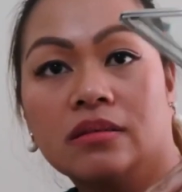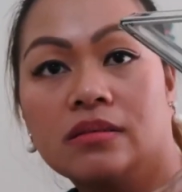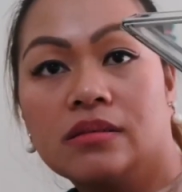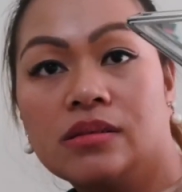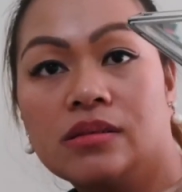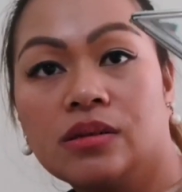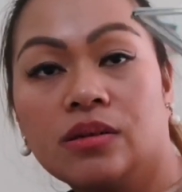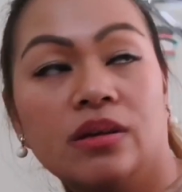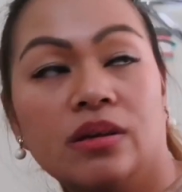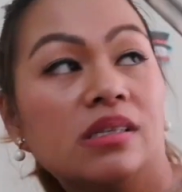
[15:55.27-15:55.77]

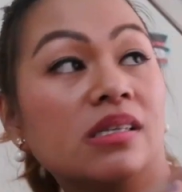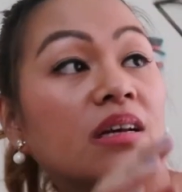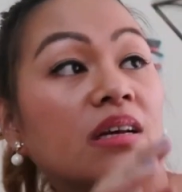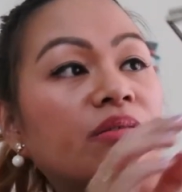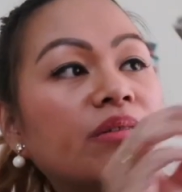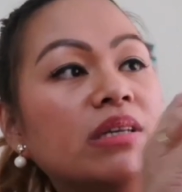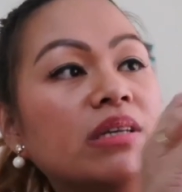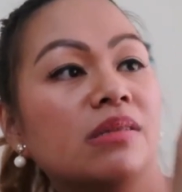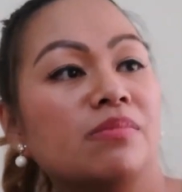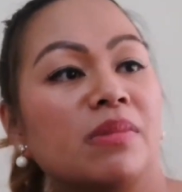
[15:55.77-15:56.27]
So it's a
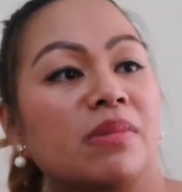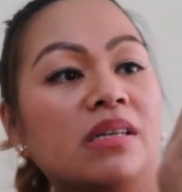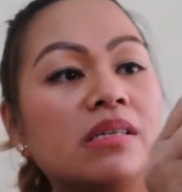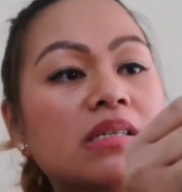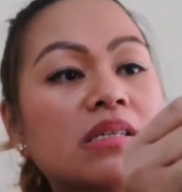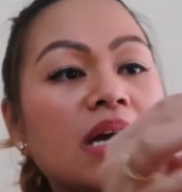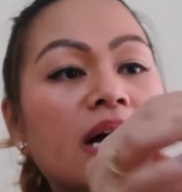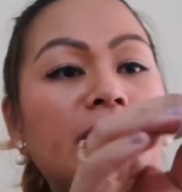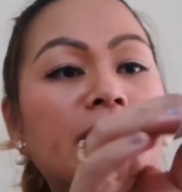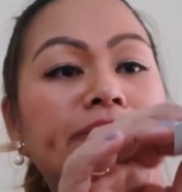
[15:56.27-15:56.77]

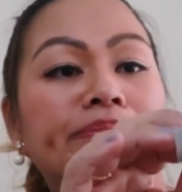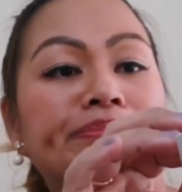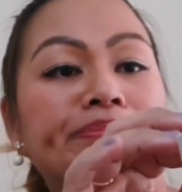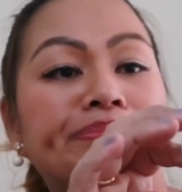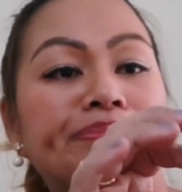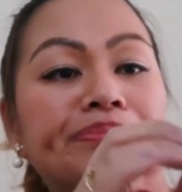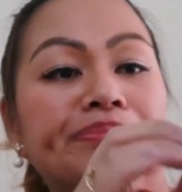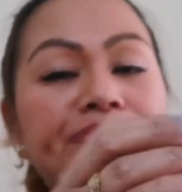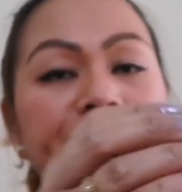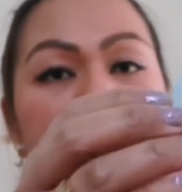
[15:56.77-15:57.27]
Christmas,
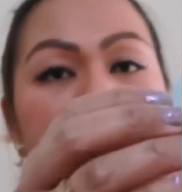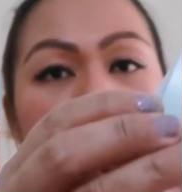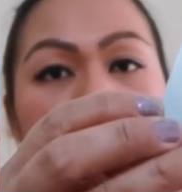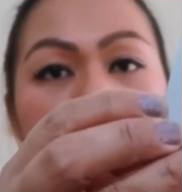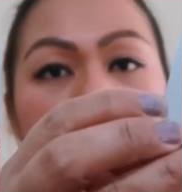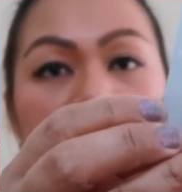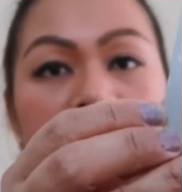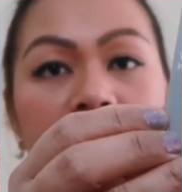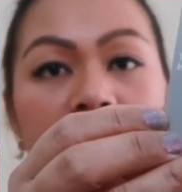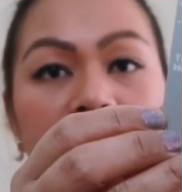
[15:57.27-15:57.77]

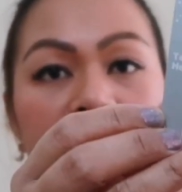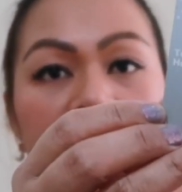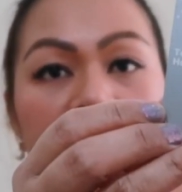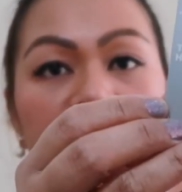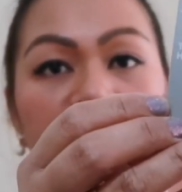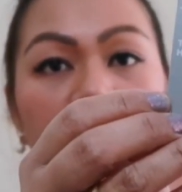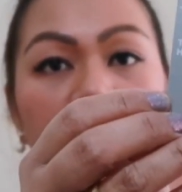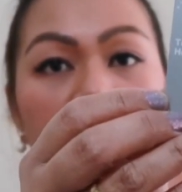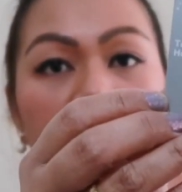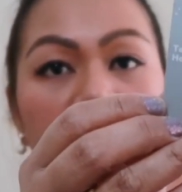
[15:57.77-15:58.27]

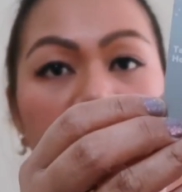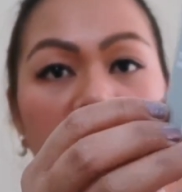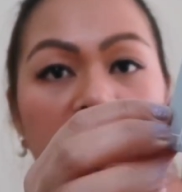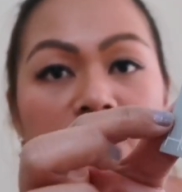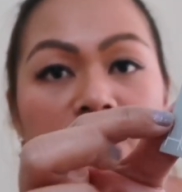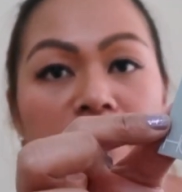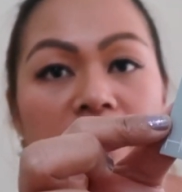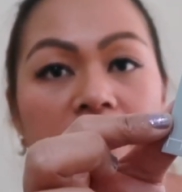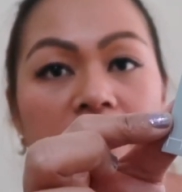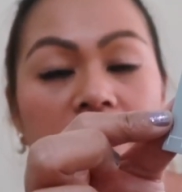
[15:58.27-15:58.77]
from
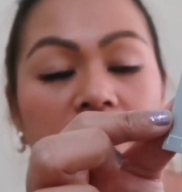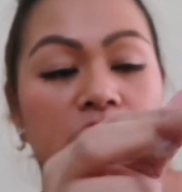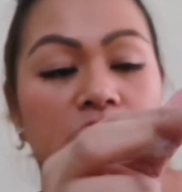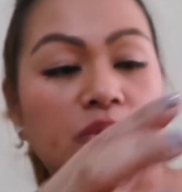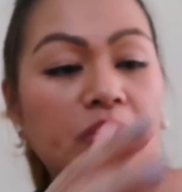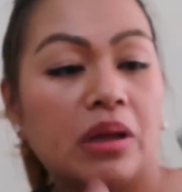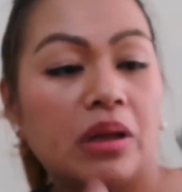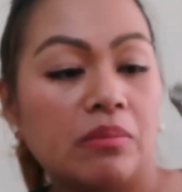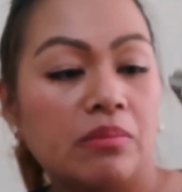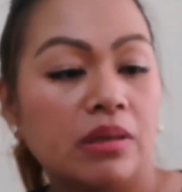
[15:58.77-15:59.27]
Christmas as
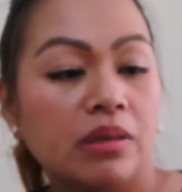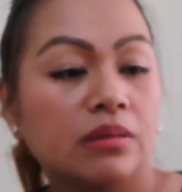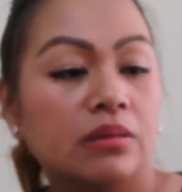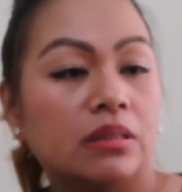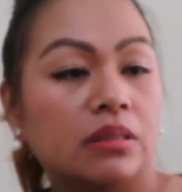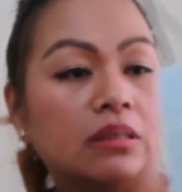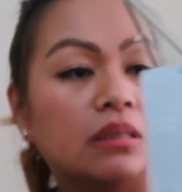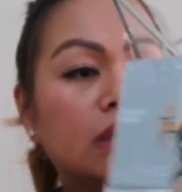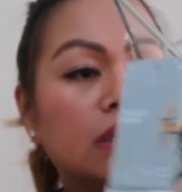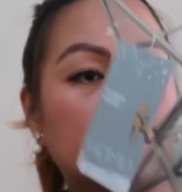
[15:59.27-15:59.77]
well, because